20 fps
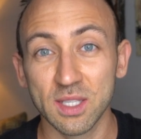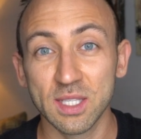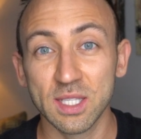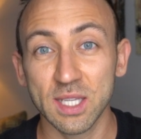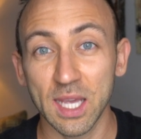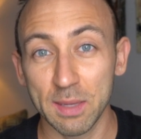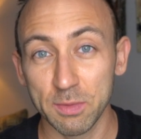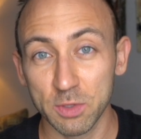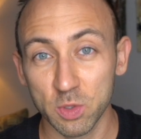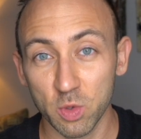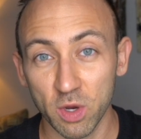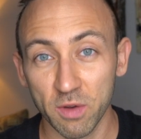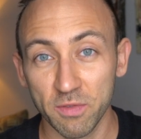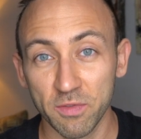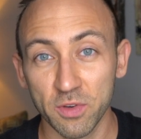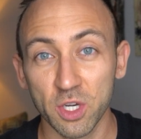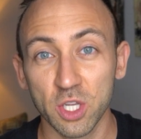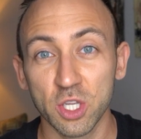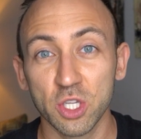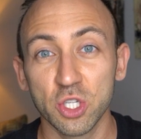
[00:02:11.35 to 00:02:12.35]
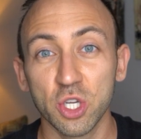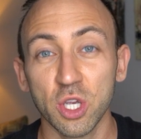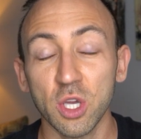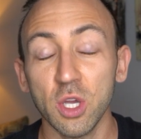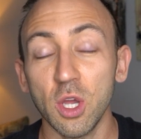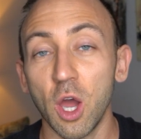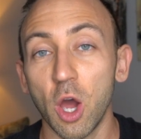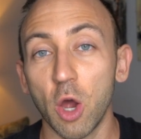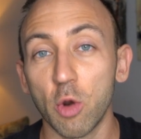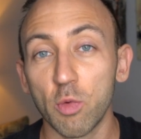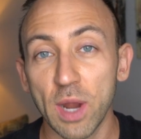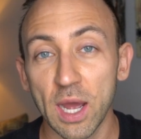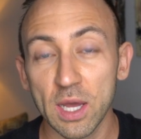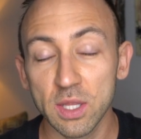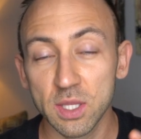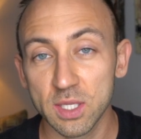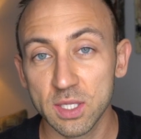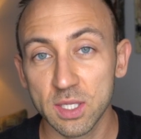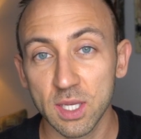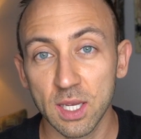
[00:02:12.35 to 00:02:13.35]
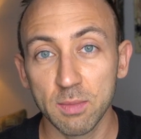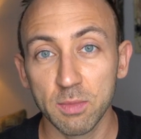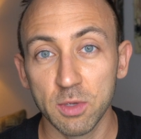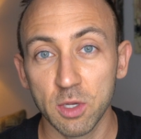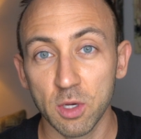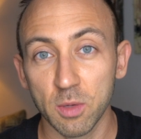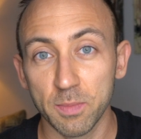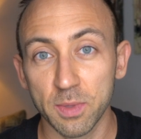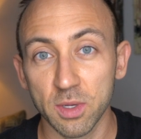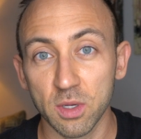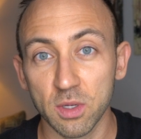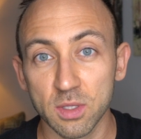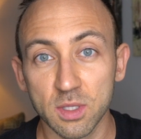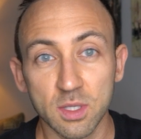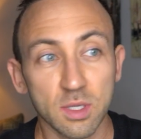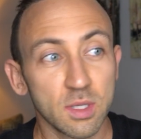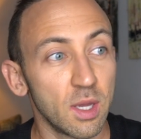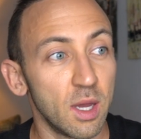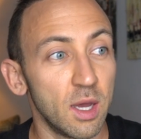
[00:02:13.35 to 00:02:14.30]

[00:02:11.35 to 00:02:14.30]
same square footage, around the same year built,